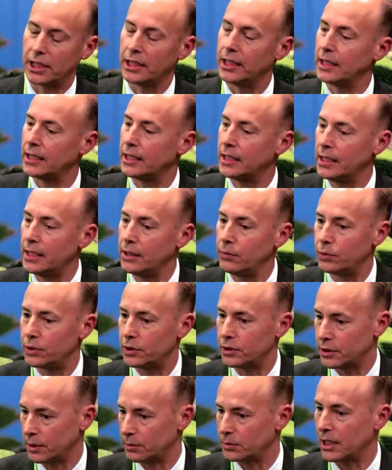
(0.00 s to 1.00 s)
And a key
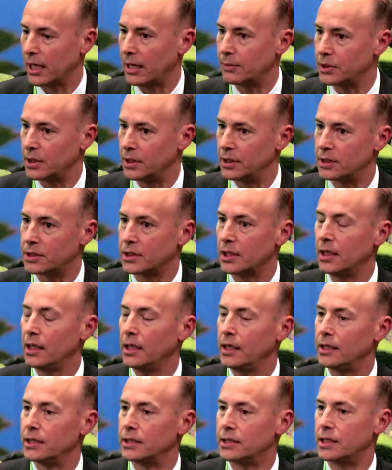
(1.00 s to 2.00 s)
with sometimes is
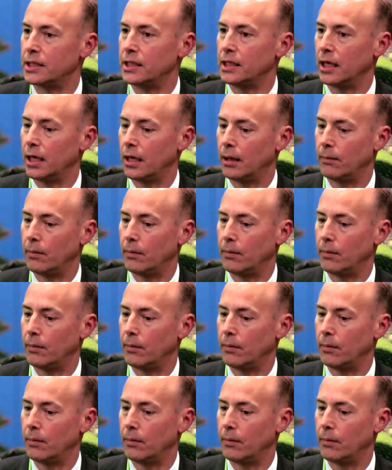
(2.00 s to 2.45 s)
the